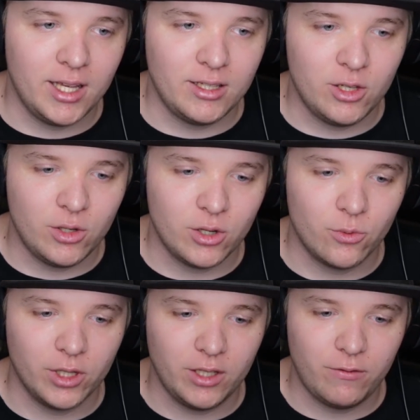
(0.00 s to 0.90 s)
You could
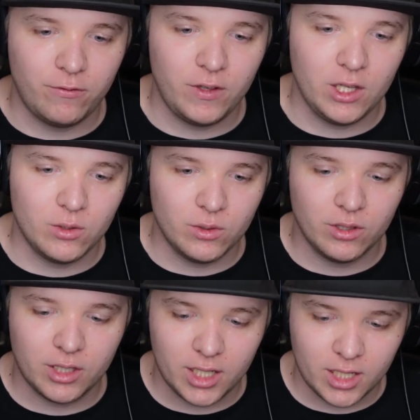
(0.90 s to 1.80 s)
really feel
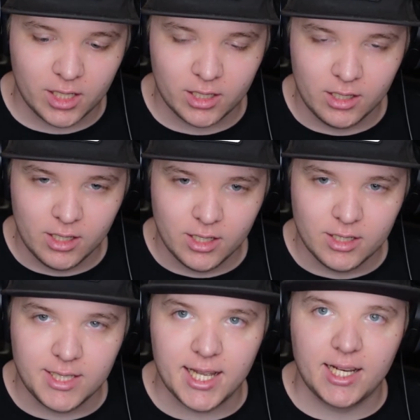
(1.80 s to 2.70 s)
the
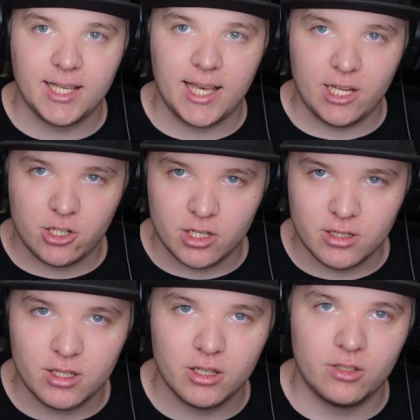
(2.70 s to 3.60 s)
dedication
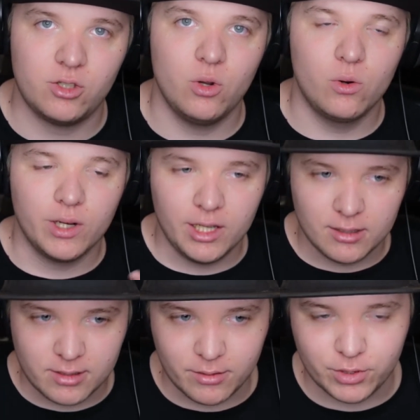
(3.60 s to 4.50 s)
to the story and
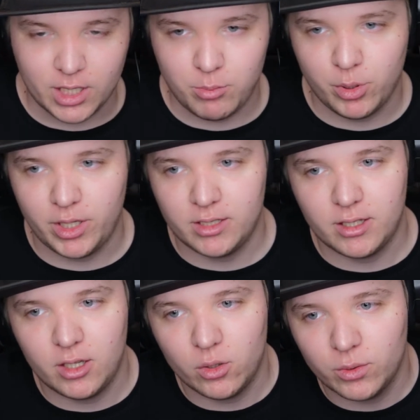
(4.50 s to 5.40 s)
stuff that they put into
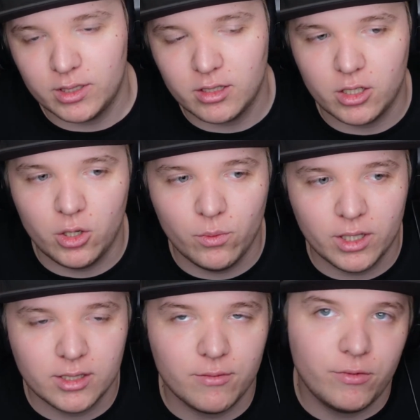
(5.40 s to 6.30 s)
the old ones. And the new
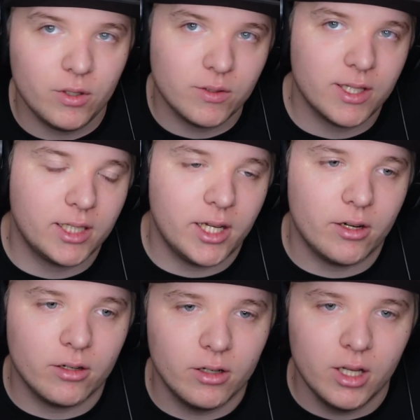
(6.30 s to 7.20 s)
ones, it feels like
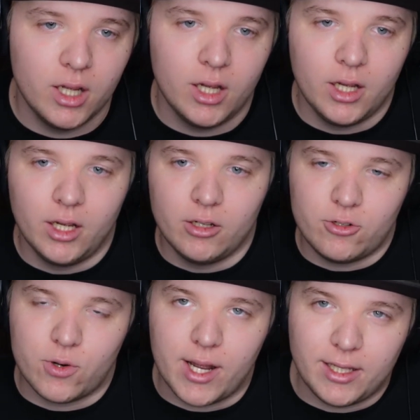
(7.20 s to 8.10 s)
they're
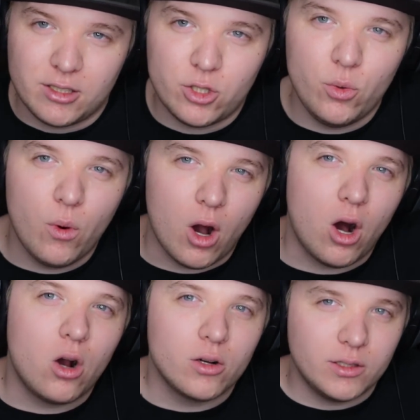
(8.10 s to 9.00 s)
trying too
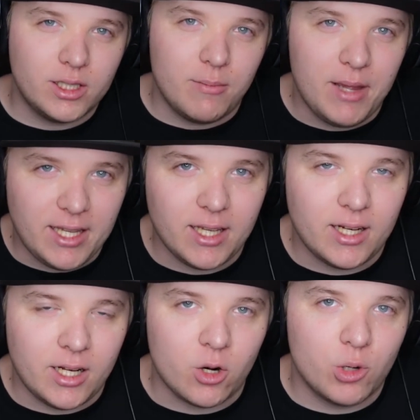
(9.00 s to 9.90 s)
hard to make it
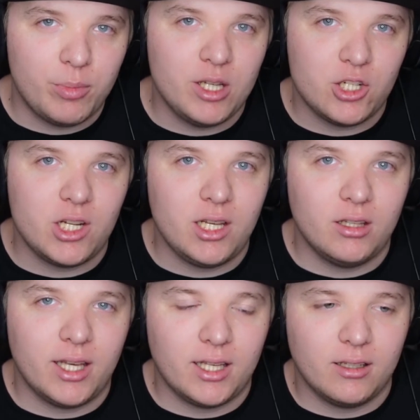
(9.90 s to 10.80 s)
an RPG.
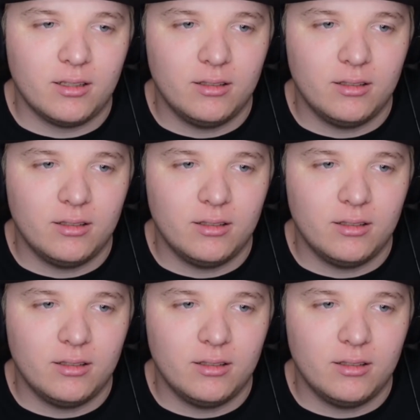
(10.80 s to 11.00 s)
Like,